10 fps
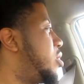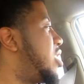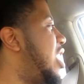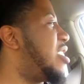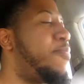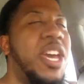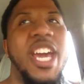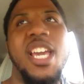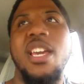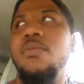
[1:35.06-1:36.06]
take the
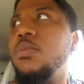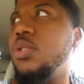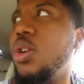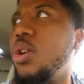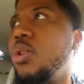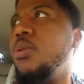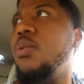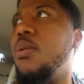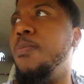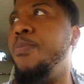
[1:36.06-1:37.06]
packet,
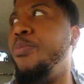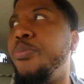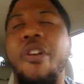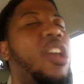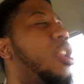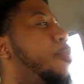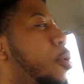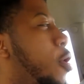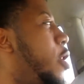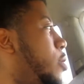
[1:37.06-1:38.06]
break it
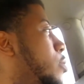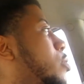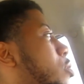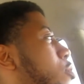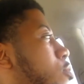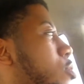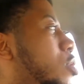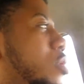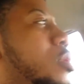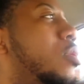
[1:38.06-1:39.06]
apart,
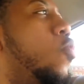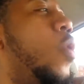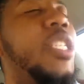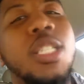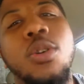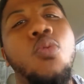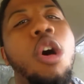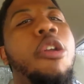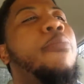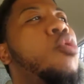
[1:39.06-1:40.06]
wait till the
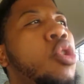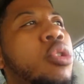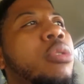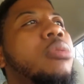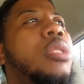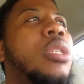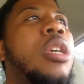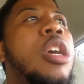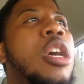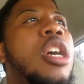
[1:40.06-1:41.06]
water boils,
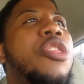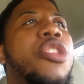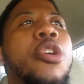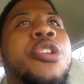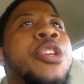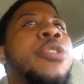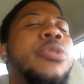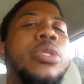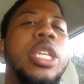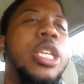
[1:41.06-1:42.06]
throw the
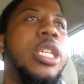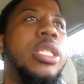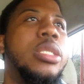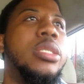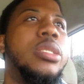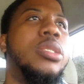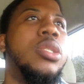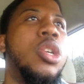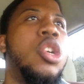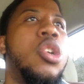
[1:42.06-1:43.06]
noodles in there,
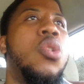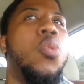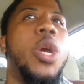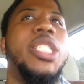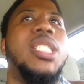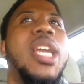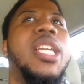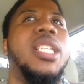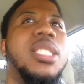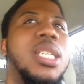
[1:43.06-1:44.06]
wait till they
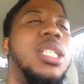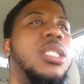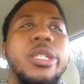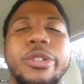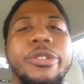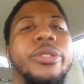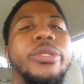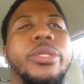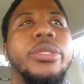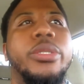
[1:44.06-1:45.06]
get tender,
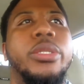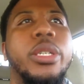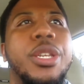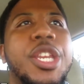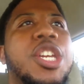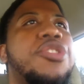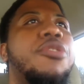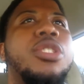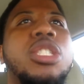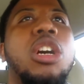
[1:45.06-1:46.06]
then
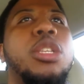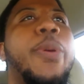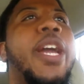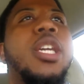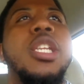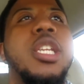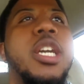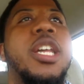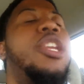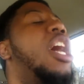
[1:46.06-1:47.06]
throw the sauce packet in
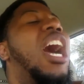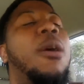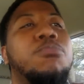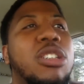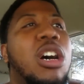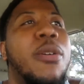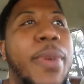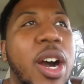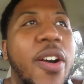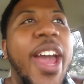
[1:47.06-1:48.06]
there. I'm talking
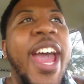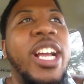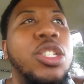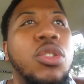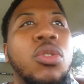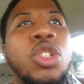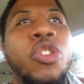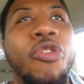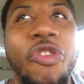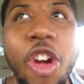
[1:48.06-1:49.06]
about actual
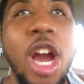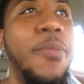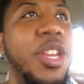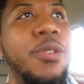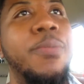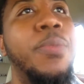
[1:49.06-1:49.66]
ramen.